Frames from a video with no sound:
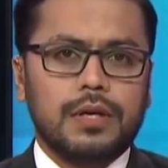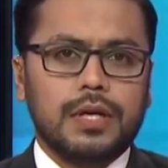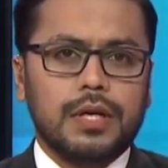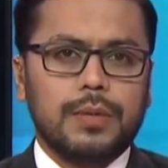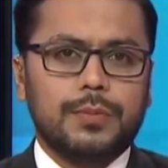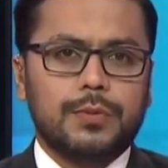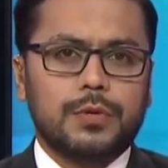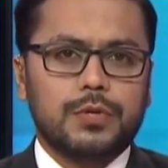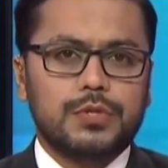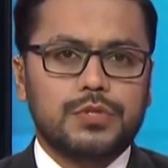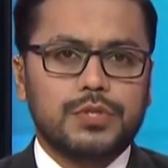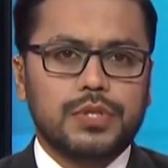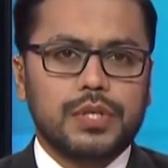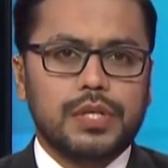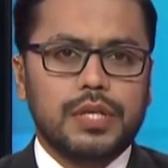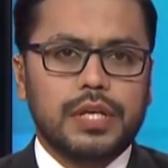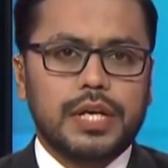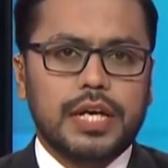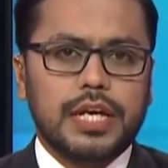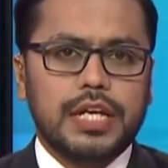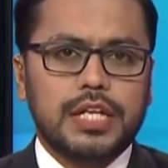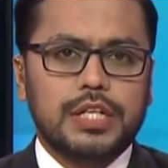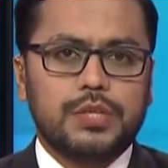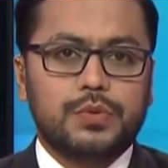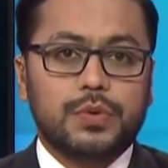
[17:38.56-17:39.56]
In
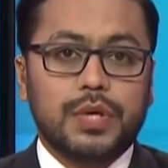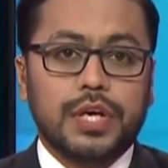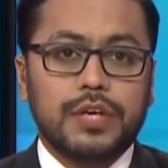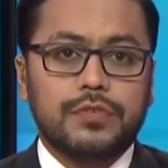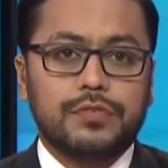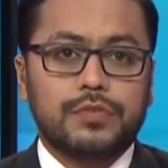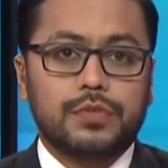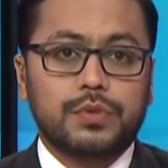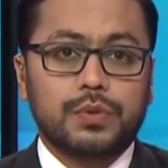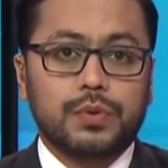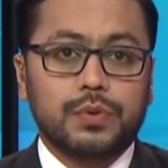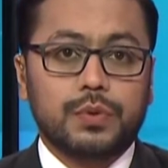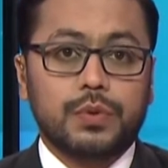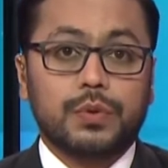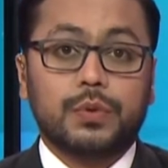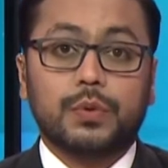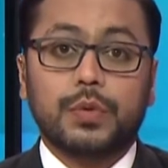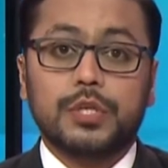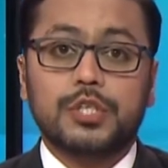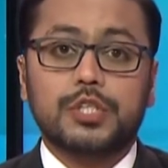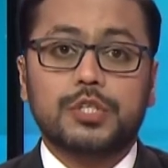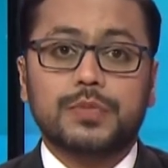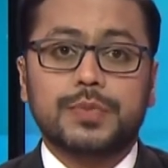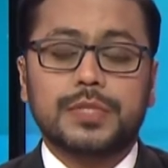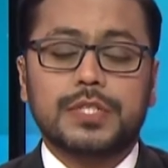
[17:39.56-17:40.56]
Brazil, a drive-through
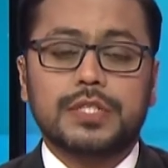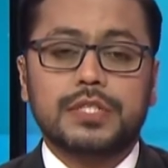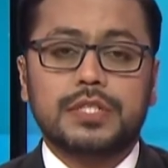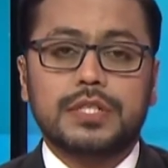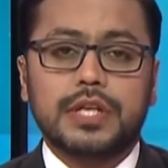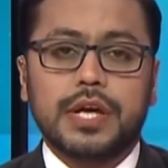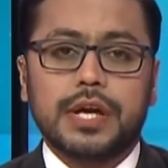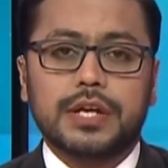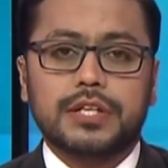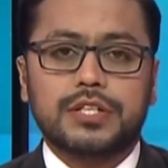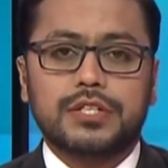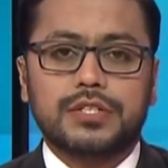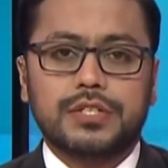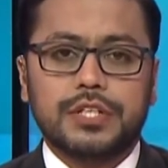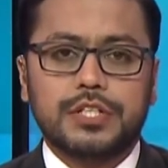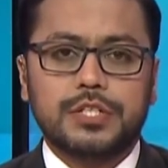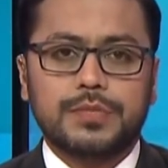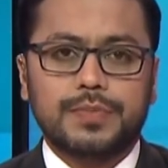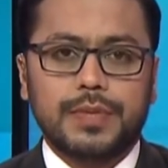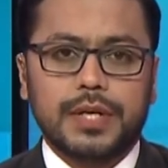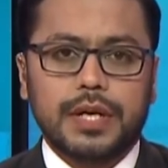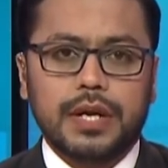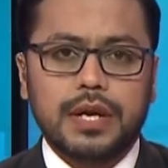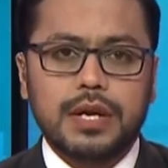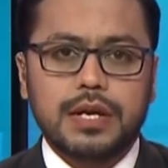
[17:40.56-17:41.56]
Christmas lights
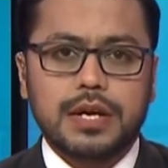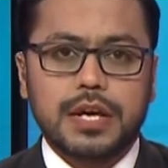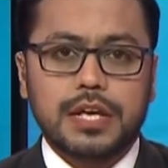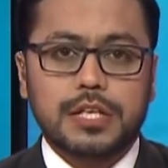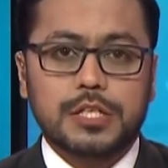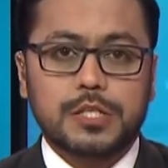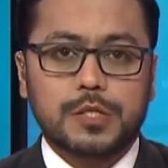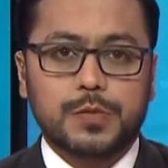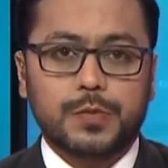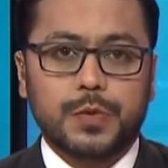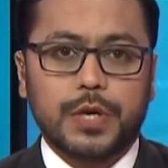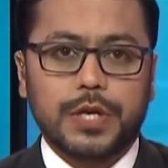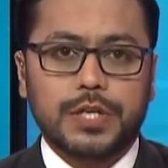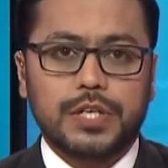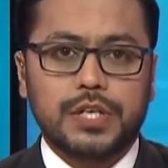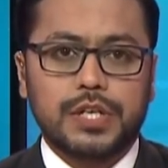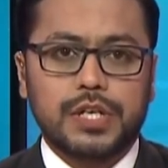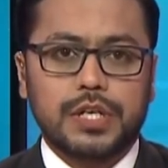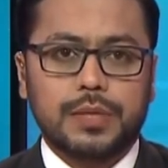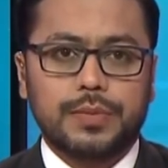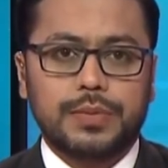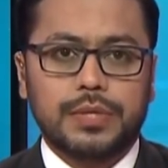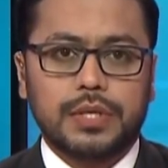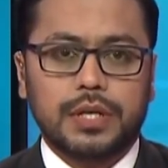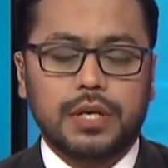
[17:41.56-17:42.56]
display has
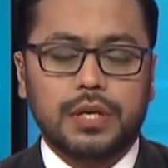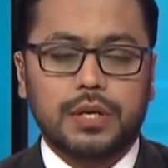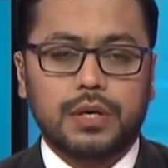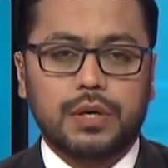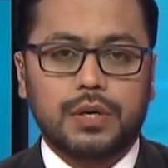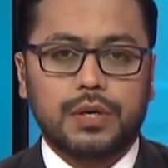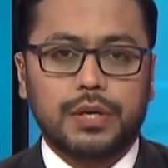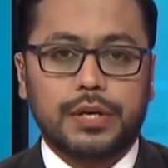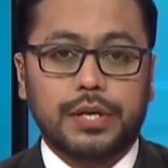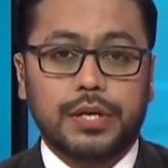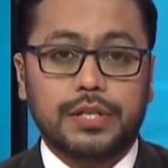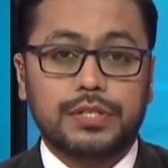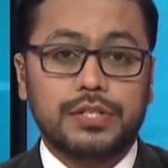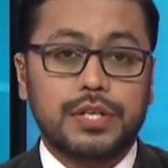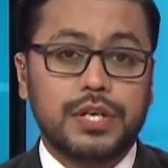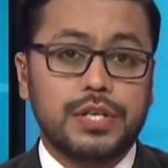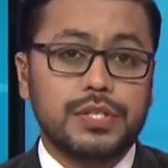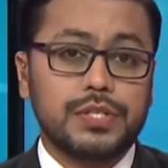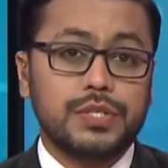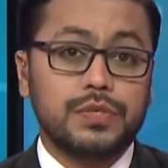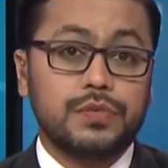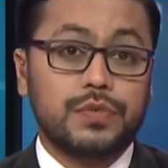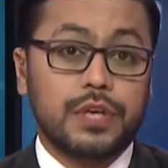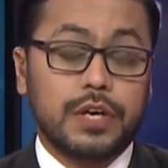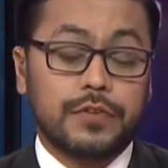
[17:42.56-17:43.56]
brightened up the holiday
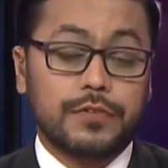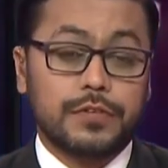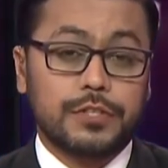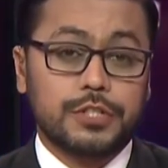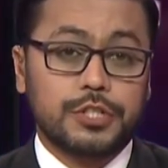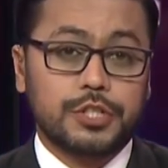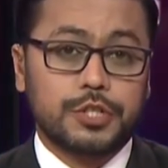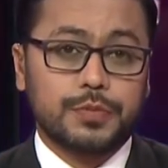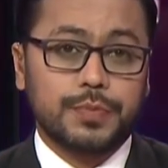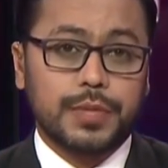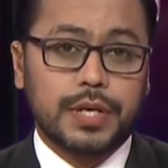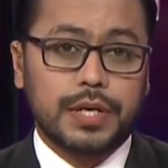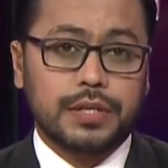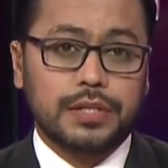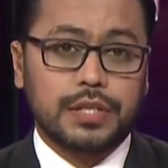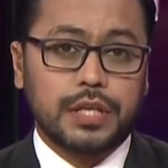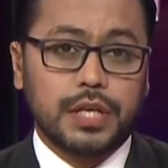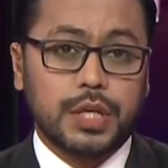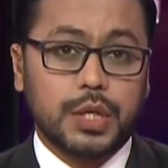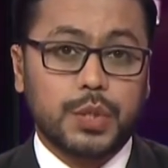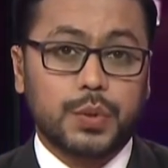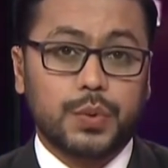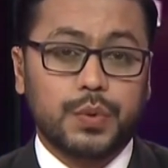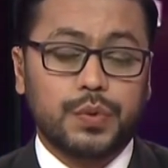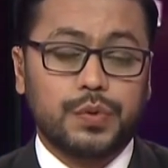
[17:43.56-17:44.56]
season ravaged by
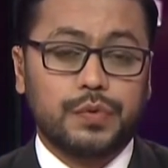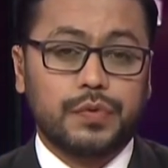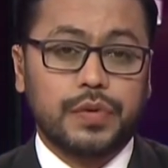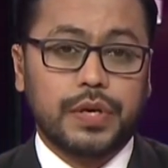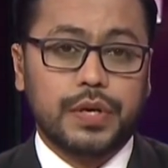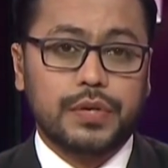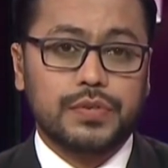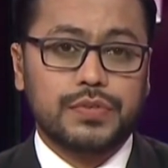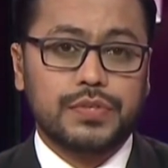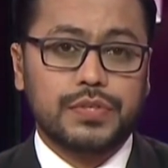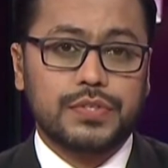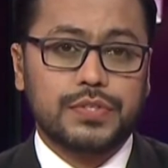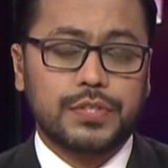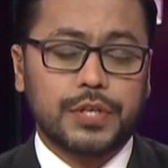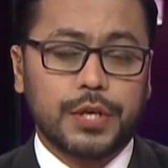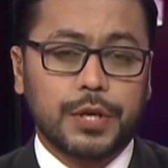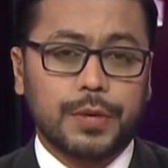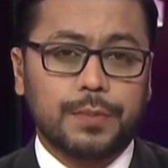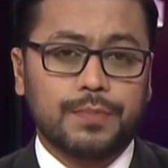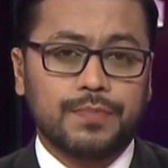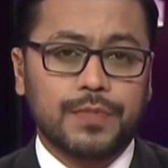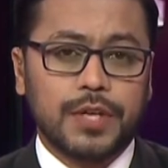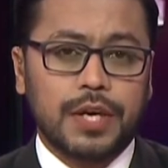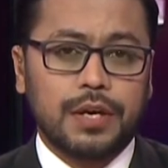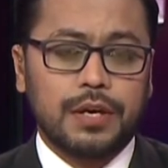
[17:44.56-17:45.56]
the coronavirus this
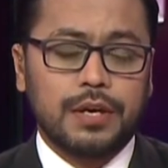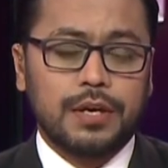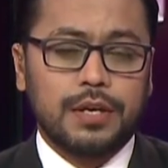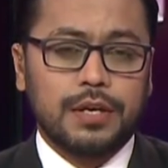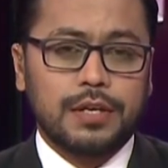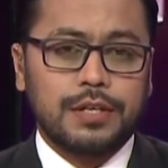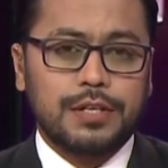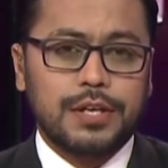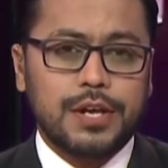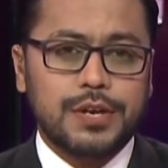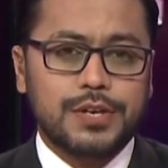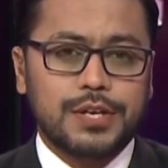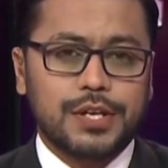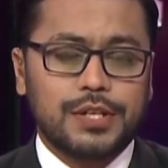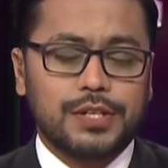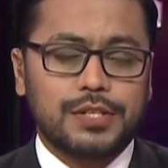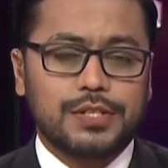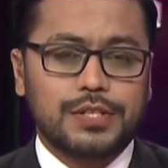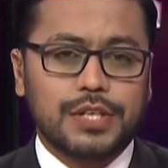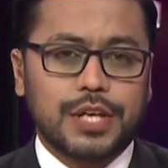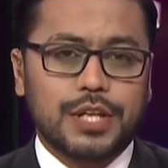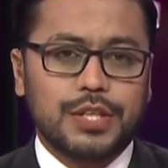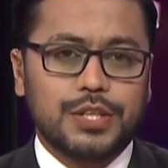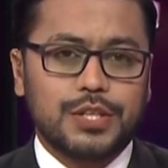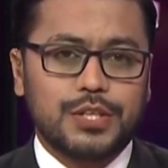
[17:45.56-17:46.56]
year.
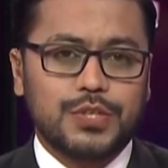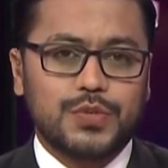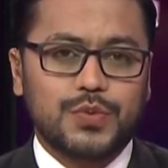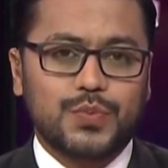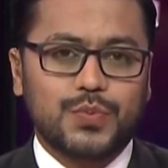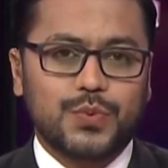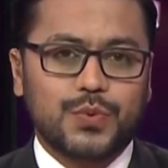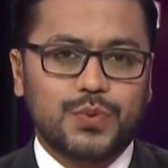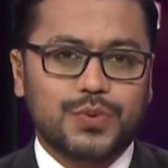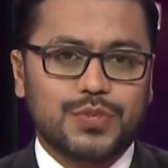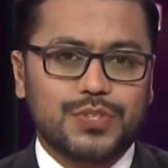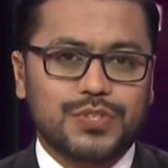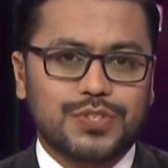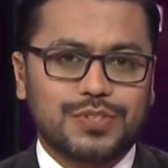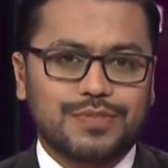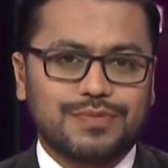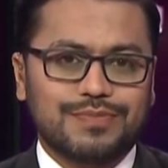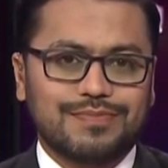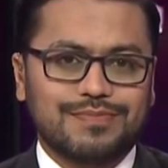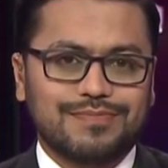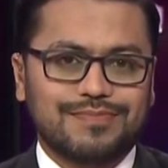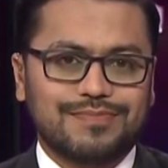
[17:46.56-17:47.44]
Details in this report.